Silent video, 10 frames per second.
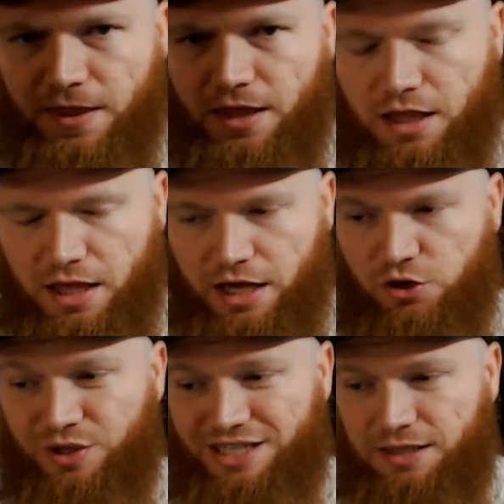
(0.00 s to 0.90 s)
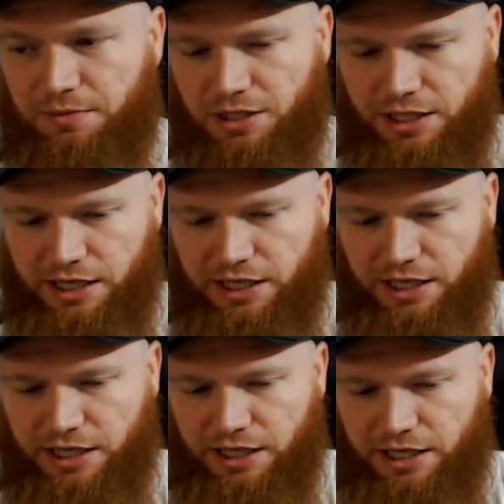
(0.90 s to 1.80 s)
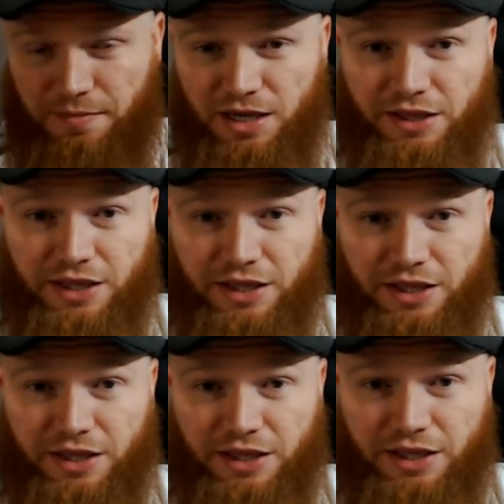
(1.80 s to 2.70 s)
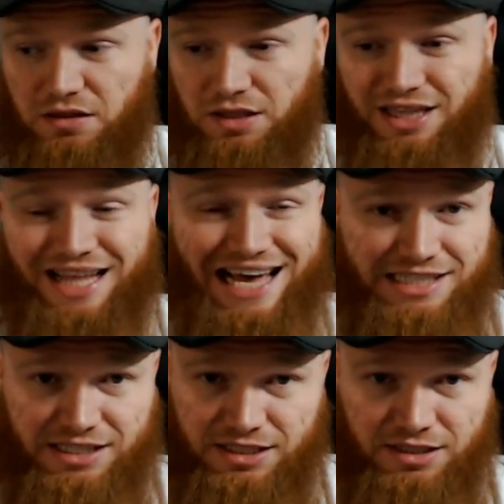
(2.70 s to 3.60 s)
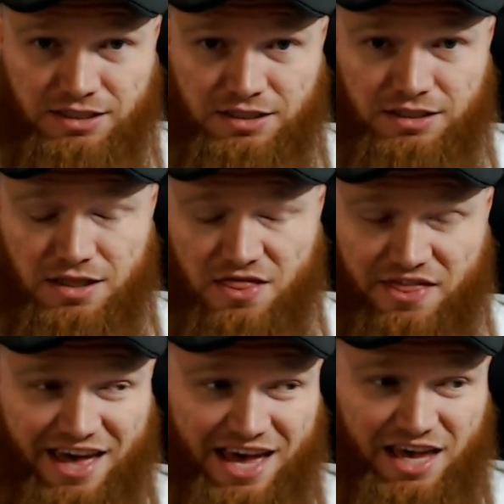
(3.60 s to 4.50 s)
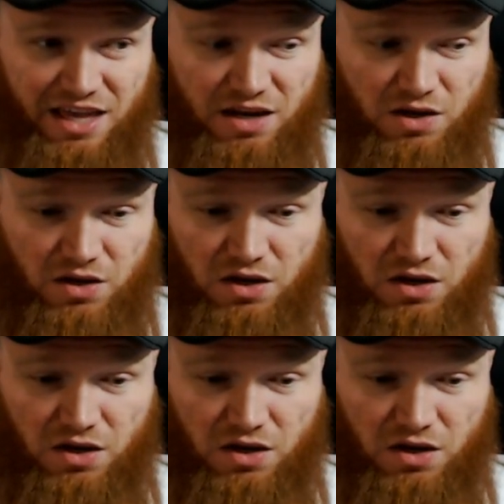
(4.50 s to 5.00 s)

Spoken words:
and do a deep clean. And I mean like less than